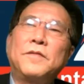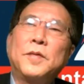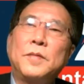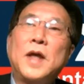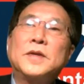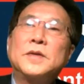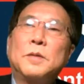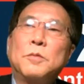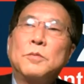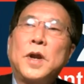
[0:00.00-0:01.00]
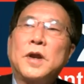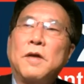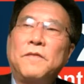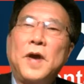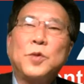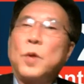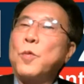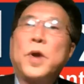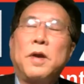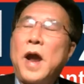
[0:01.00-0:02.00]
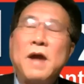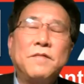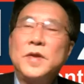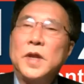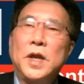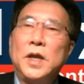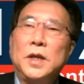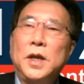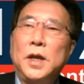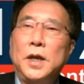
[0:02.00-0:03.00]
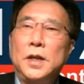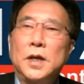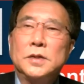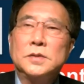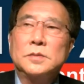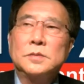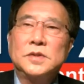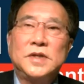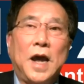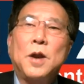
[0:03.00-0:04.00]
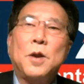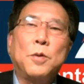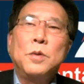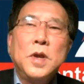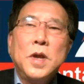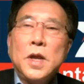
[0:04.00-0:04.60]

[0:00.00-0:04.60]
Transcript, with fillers: So that's a record fast. When we arrived in in, in uh, Seattle,